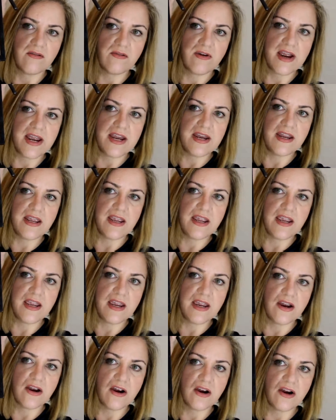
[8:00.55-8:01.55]
right
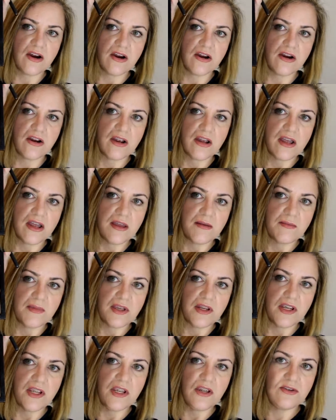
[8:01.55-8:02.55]
here.
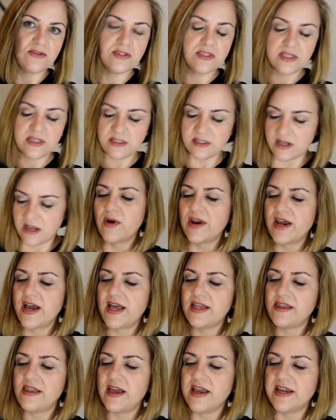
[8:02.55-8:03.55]
Going to use this. What
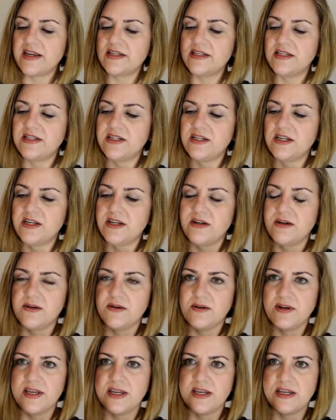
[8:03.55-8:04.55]
I like to
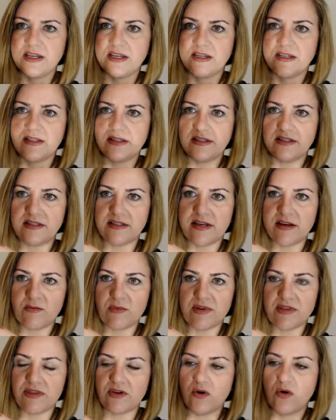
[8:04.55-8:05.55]
do is,
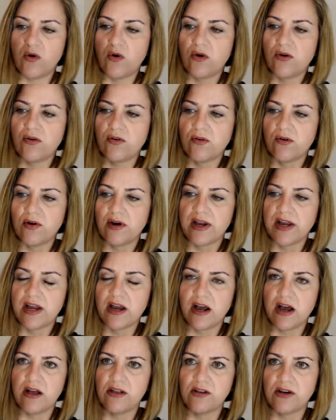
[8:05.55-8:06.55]
with the corduroy
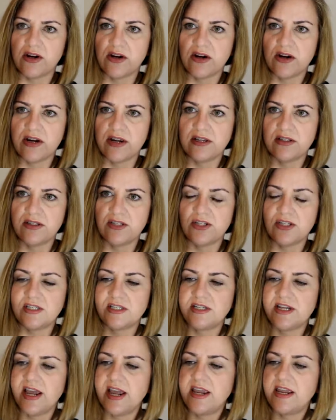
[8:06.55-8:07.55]
color, is
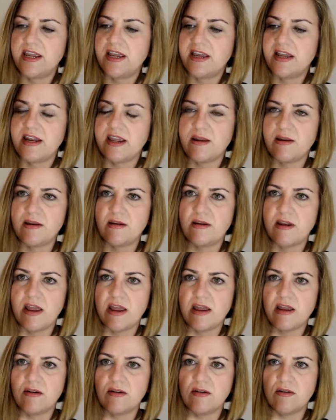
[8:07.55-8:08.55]
just take it
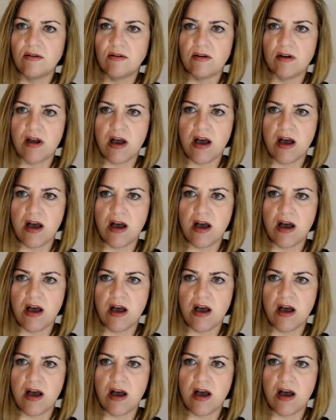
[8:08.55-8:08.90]
and